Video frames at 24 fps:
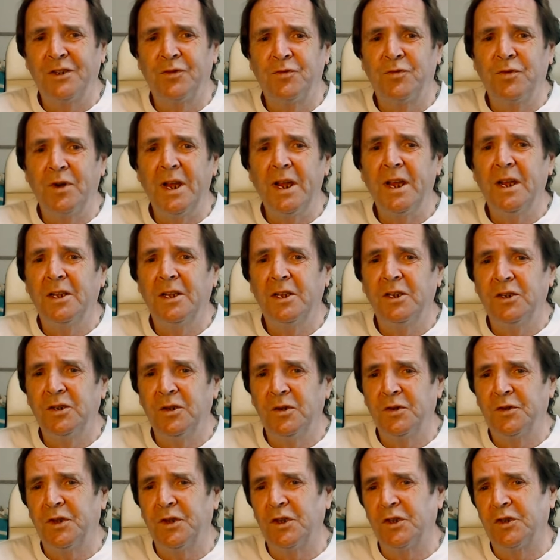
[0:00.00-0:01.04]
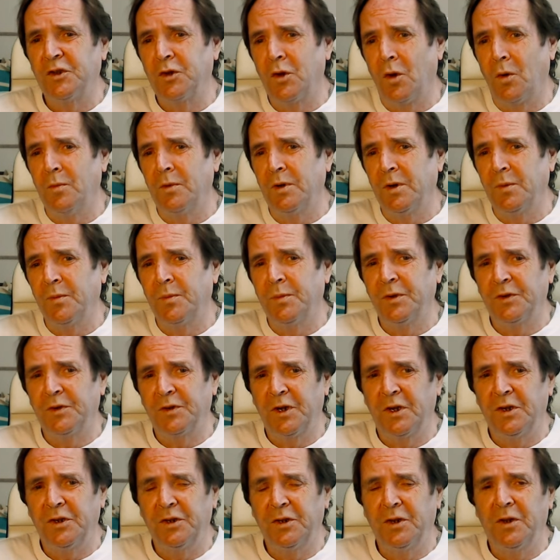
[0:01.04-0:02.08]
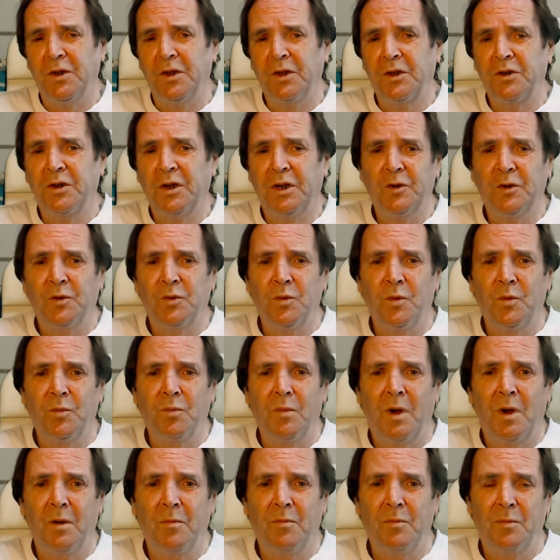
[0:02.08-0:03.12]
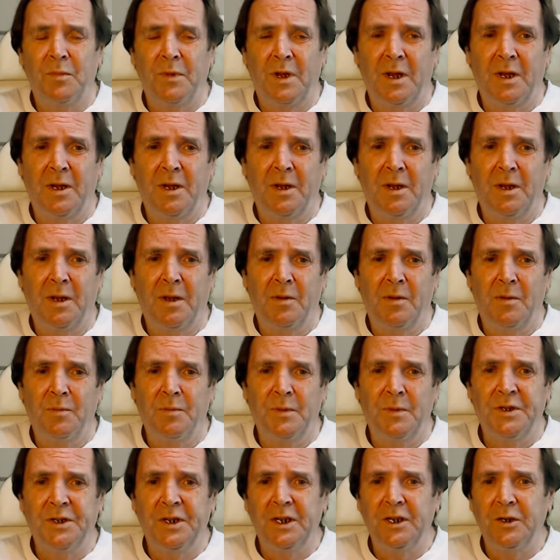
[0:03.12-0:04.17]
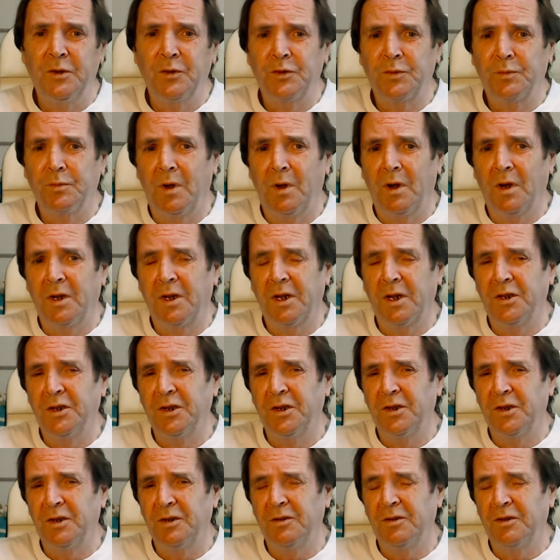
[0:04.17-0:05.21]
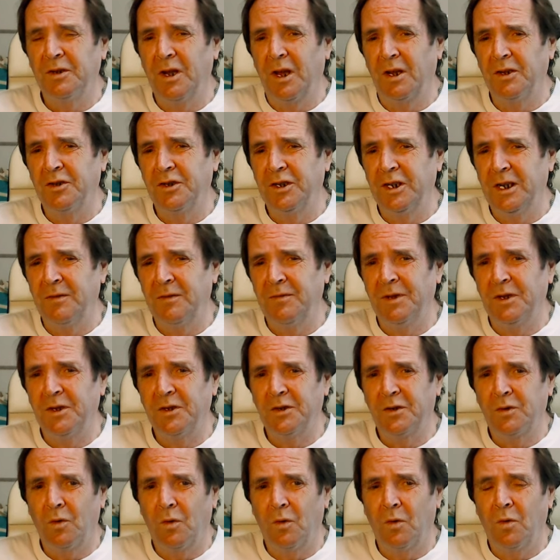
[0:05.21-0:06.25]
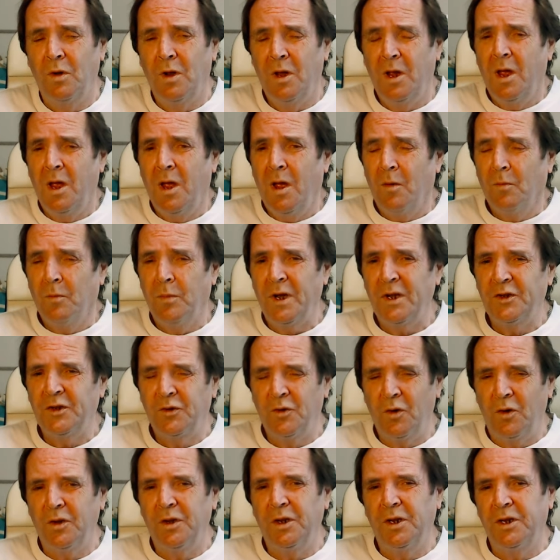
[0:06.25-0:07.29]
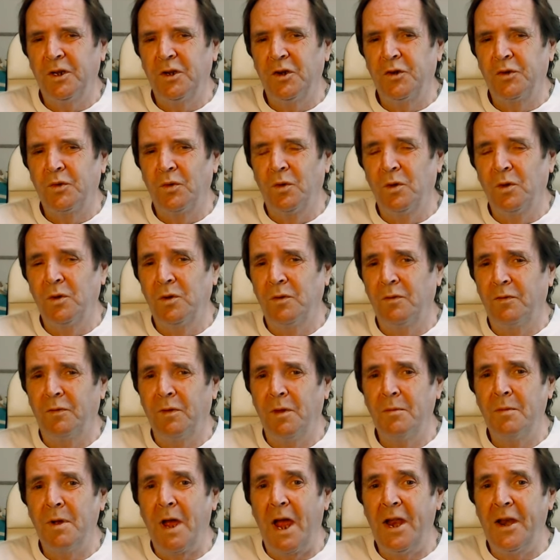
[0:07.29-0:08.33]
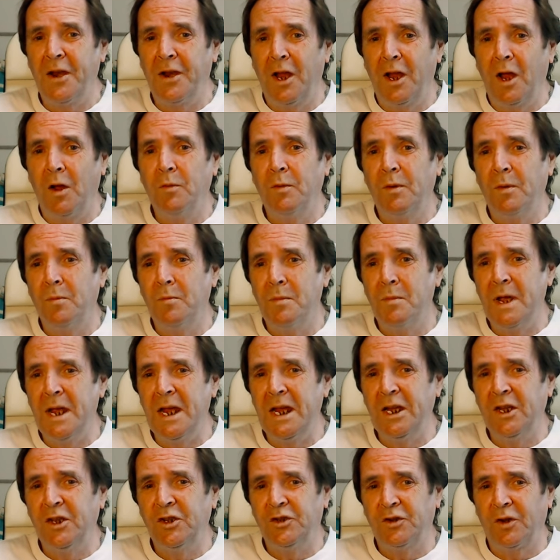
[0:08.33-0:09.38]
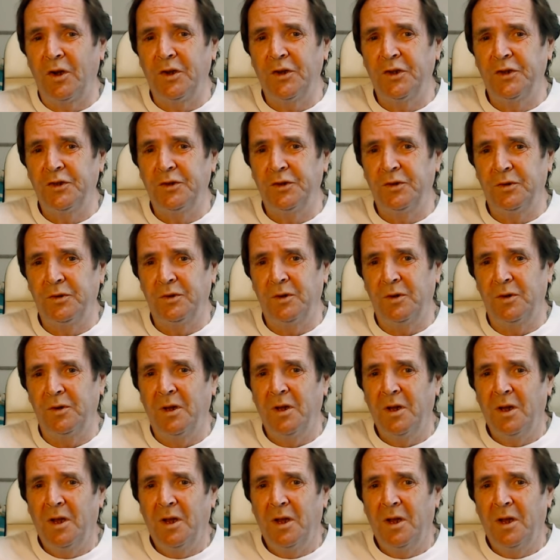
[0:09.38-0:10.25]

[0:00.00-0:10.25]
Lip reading: rarely used its dominant position in the critical materials market to achieve its goal, but it's got the control over them, and now it may just do it.